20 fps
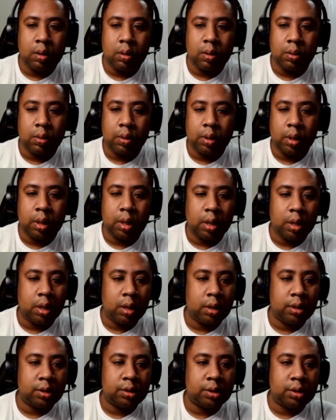
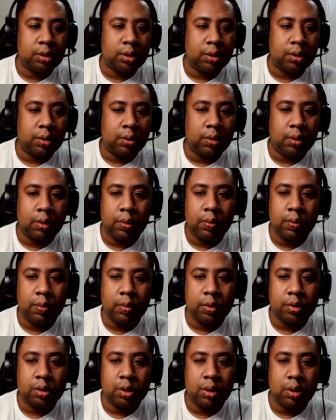Okay, so
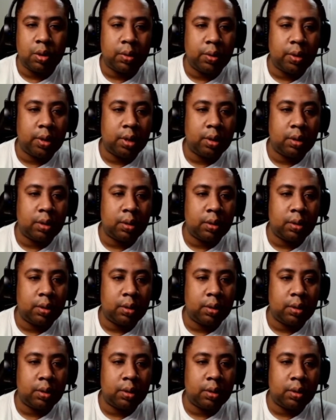it's going.